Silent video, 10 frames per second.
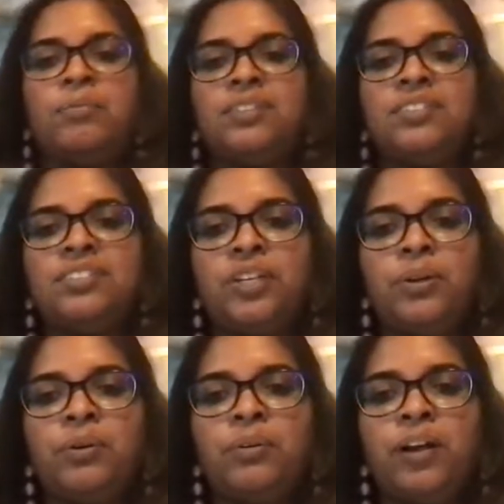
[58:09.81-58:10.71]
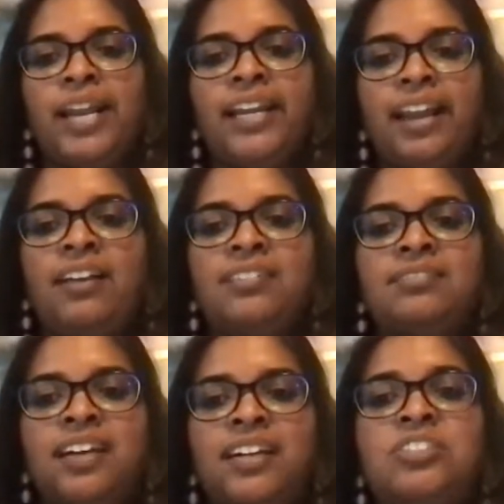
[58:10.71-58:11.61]
So
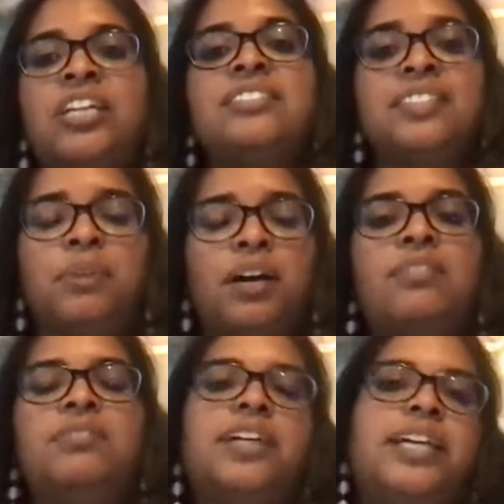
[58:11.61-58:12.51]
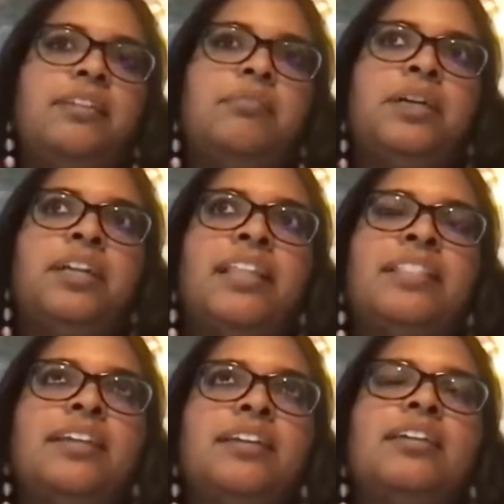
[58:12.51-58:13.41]
I'll address them offline, but I
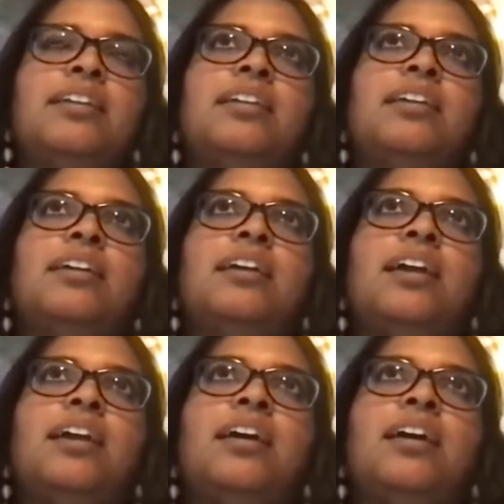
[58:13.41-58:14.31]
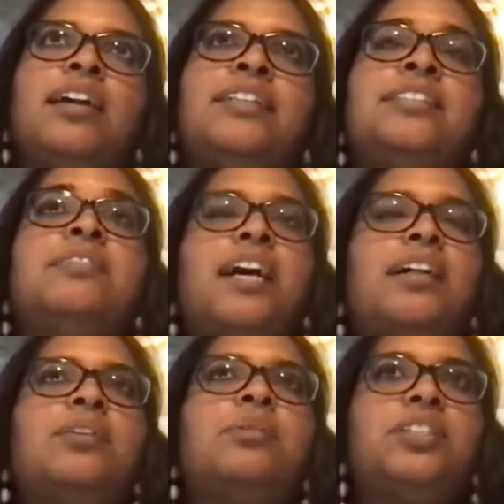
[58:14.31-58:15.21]
think it's a
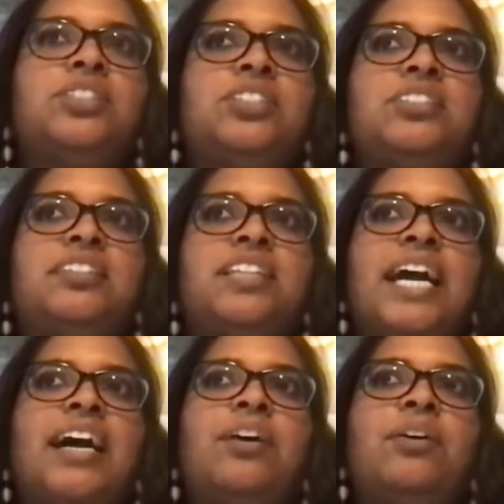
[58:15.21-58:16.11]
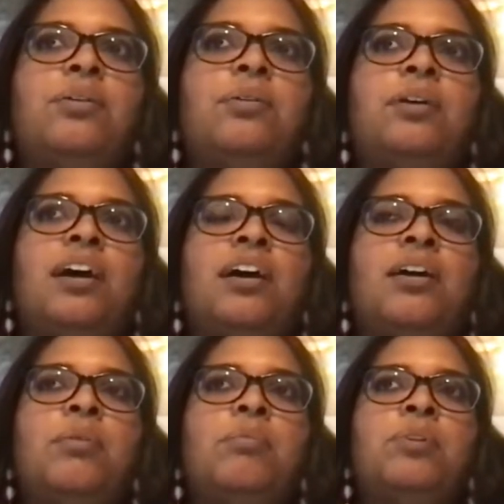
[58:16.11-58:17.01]
valid question on how
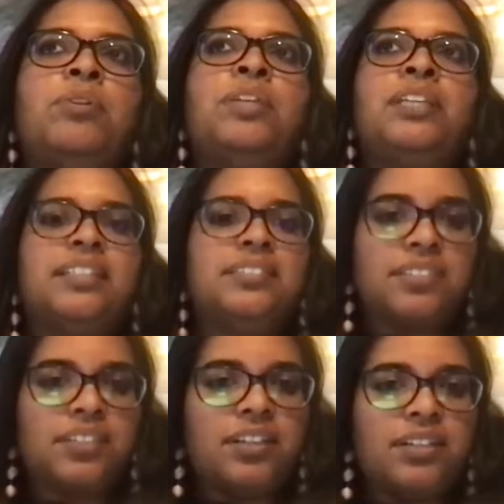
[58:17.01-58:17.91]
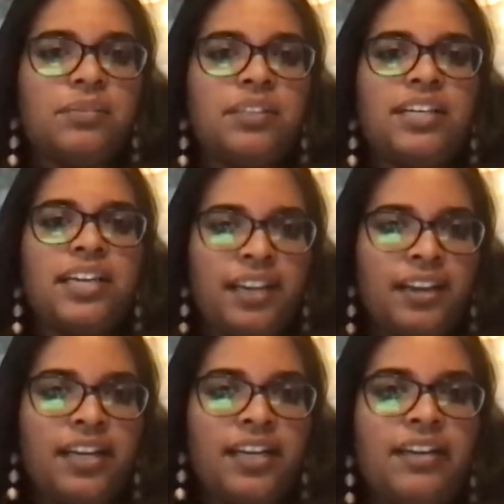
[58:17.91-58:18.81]
you can get started with
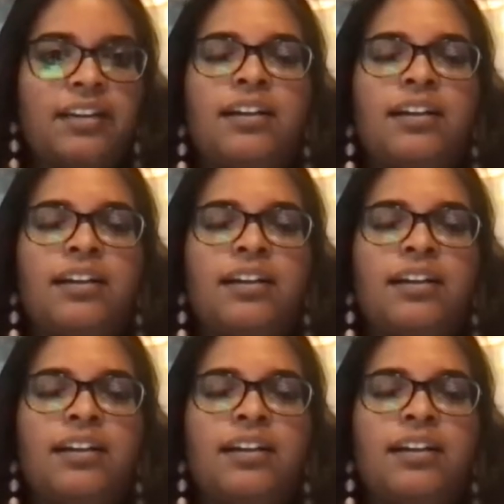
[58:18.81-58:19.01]
AI.